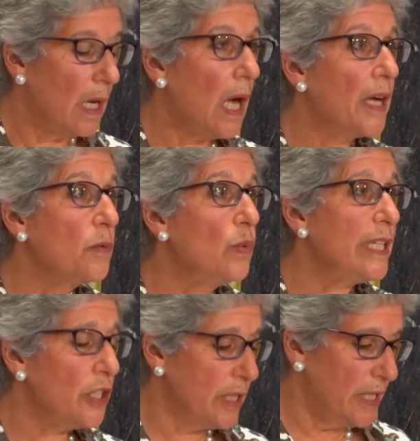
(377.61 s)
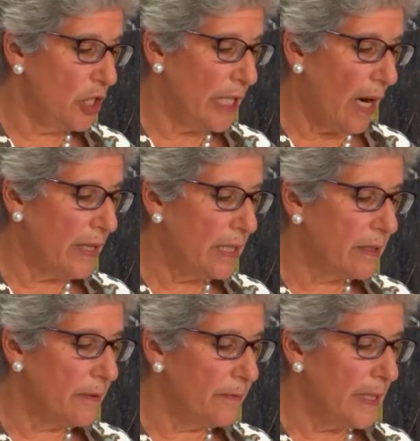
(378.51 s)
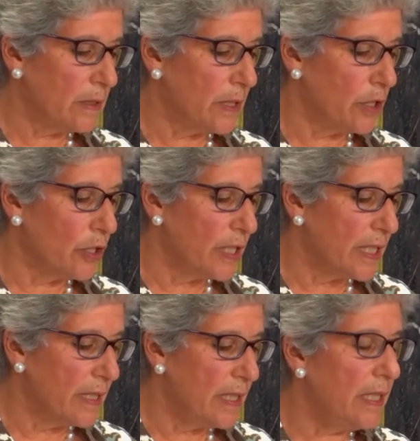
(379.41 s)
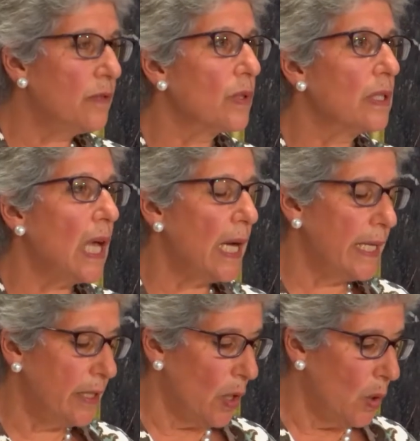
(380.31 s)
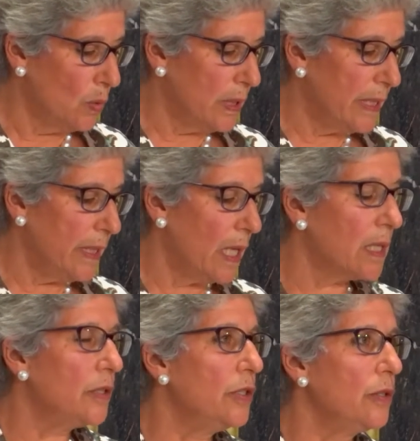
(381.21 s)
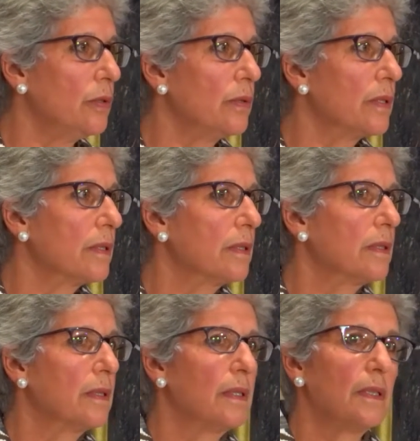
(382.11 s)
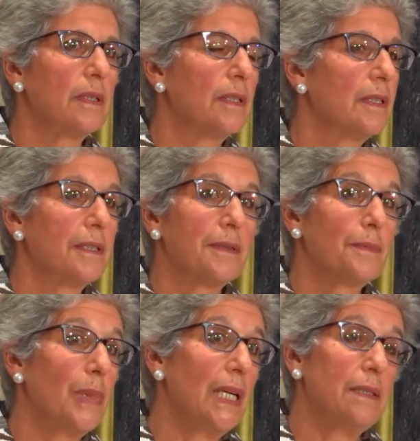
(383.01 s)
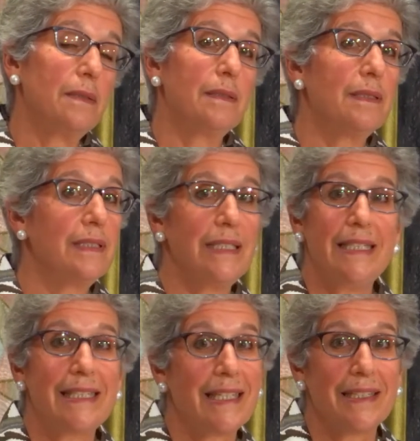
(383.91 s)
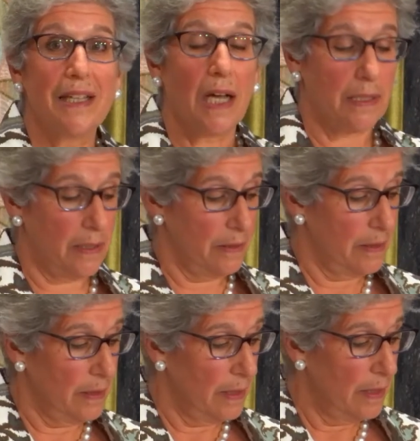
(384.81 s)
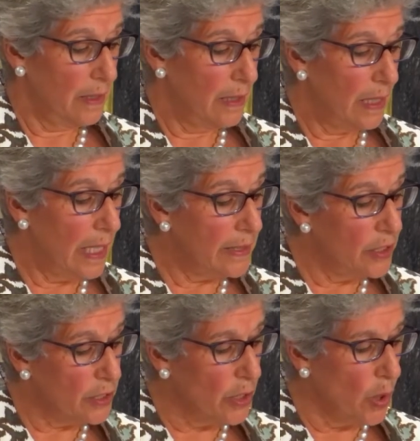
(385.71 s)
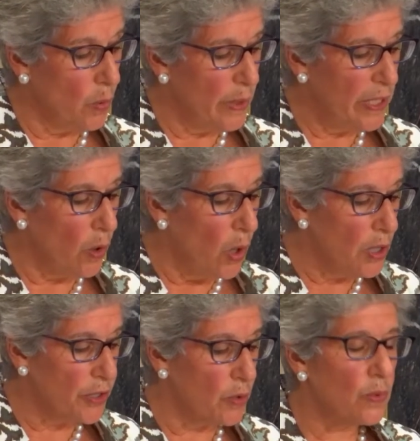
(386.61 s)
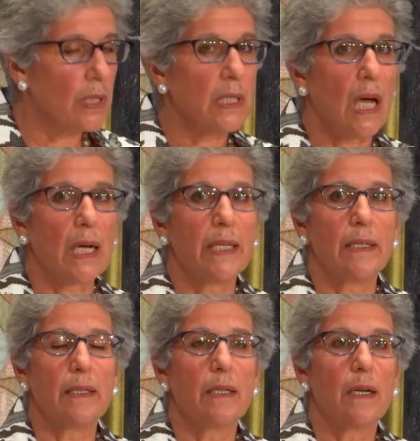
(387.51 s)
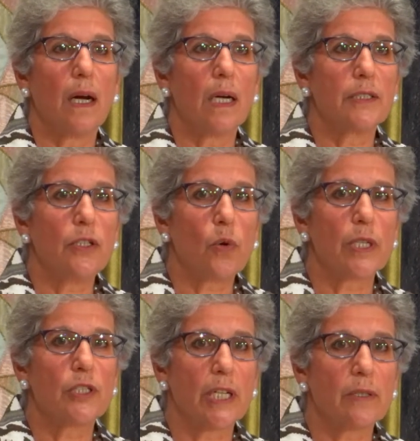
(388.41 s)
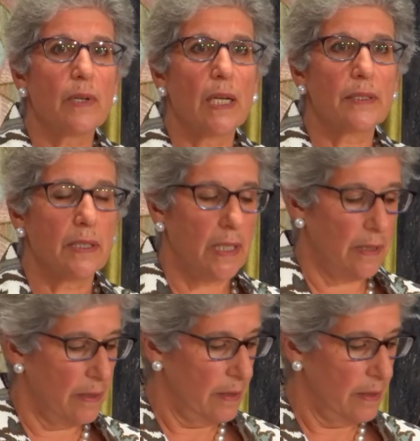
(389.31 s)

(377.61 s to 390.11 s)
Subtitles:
I wish that Shaaray Tefila could succeed relying only on dues, but it cannot. And so we also rely on your generosity.